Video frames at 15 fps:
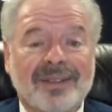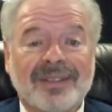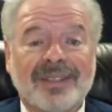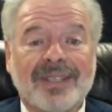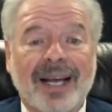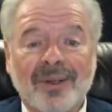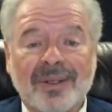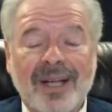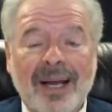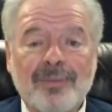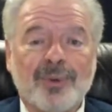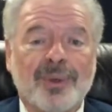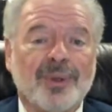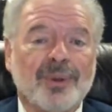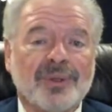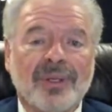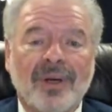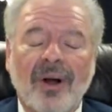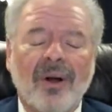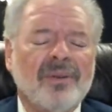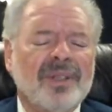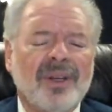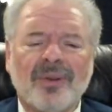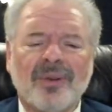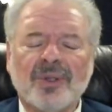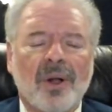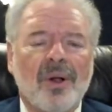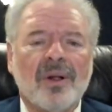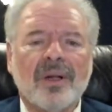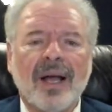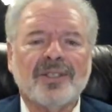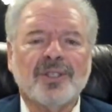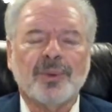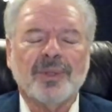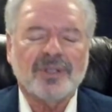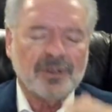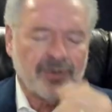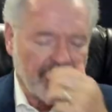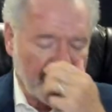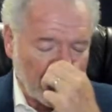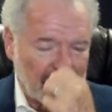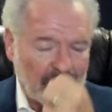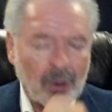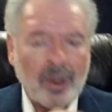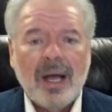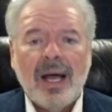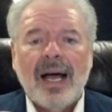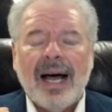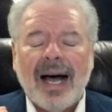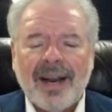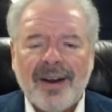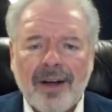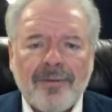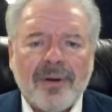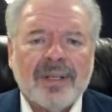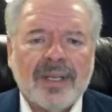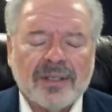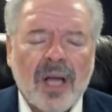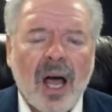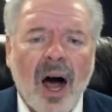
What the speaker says: Cycle times reduce, and all there's all kinds of reasons for this. So enough on this.